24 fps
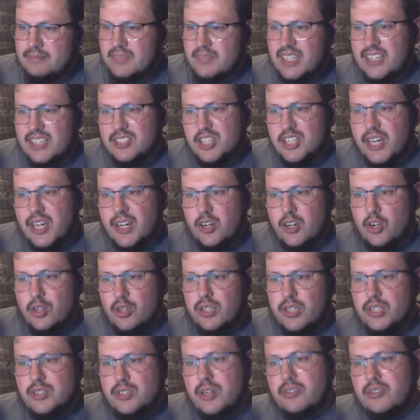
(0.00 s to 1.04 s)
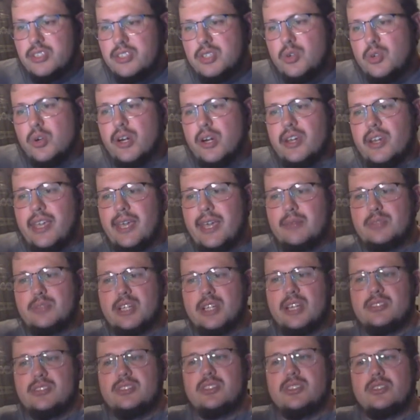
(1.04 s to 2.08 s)
Yeah, Jack Hurley, Travis Sikora, Cam
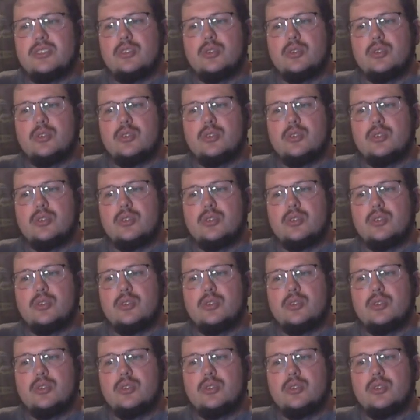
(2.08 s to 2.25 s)
Johnson,